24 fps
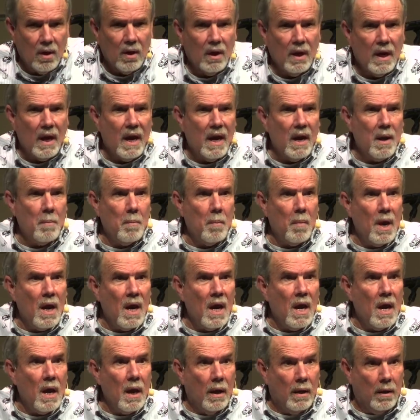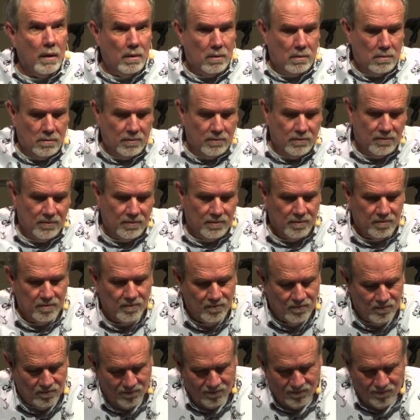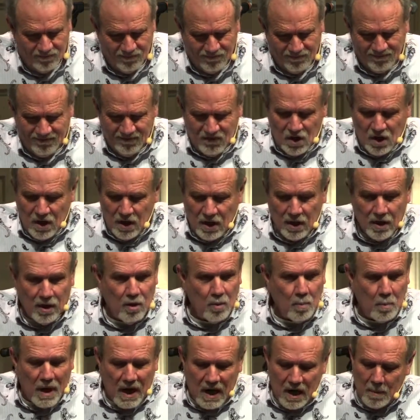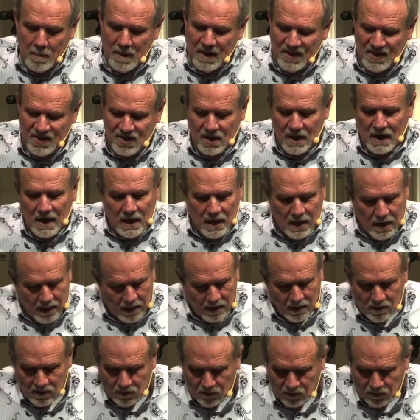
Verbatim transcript: Amen. Amen. You may be seated.